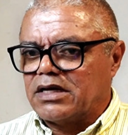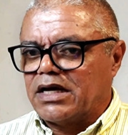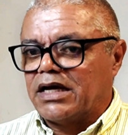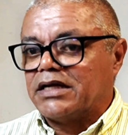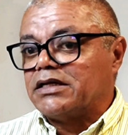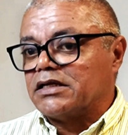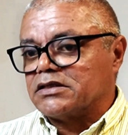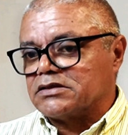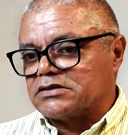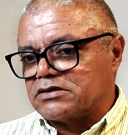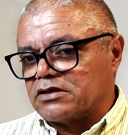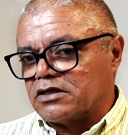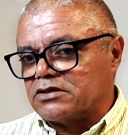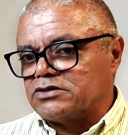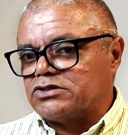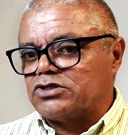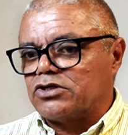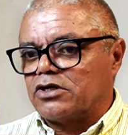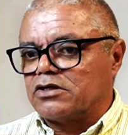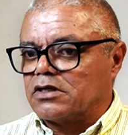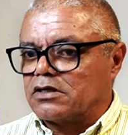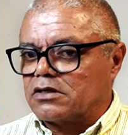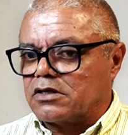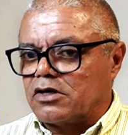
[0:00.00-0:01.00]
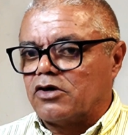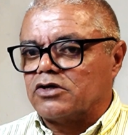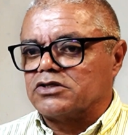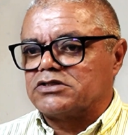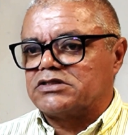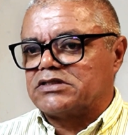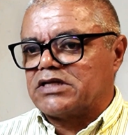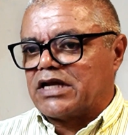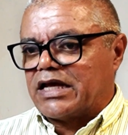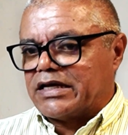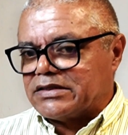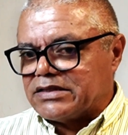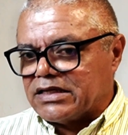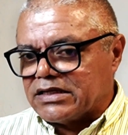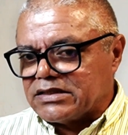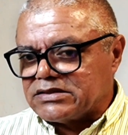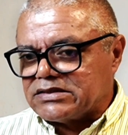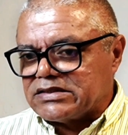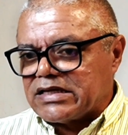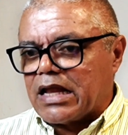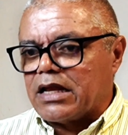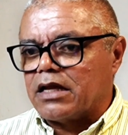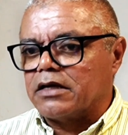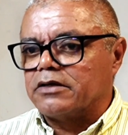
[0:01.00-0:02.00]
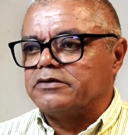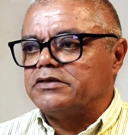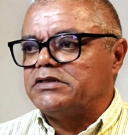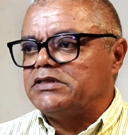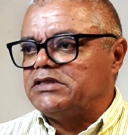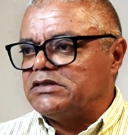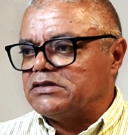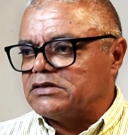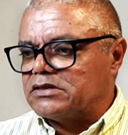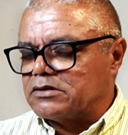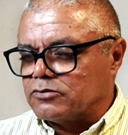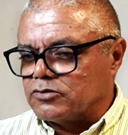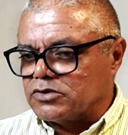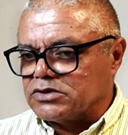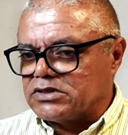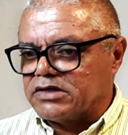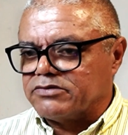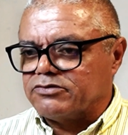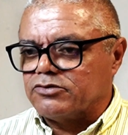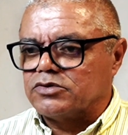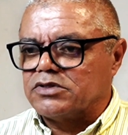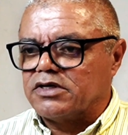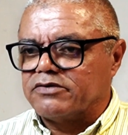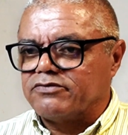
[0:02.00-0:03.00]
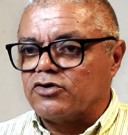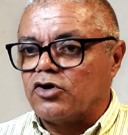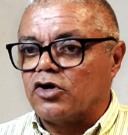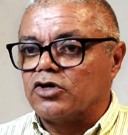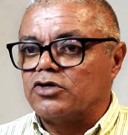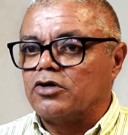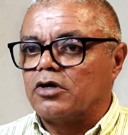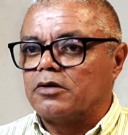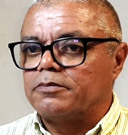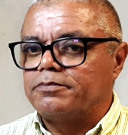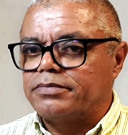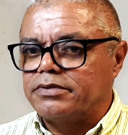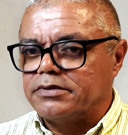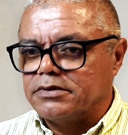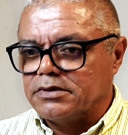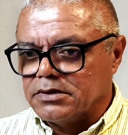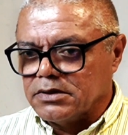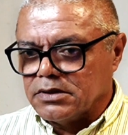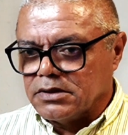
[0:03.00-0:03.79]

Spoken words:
And as such, other costs like their salaries and whatever would have gone up.